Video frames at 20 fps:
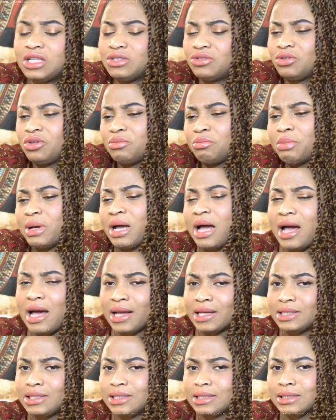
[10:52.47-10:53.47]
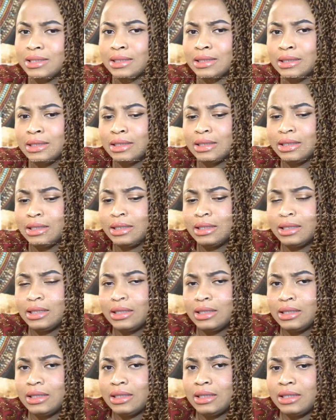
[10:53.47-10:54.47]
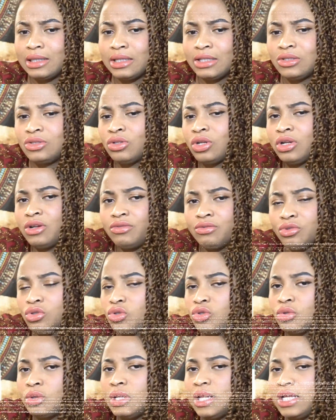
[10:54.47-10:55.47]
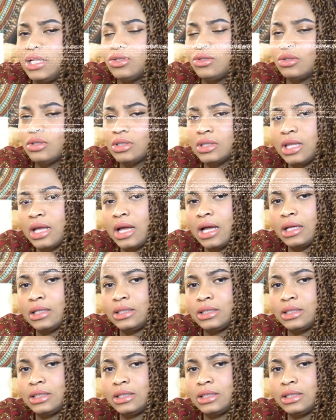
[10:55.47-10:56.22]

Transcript: is not bad. It's not even too late to start.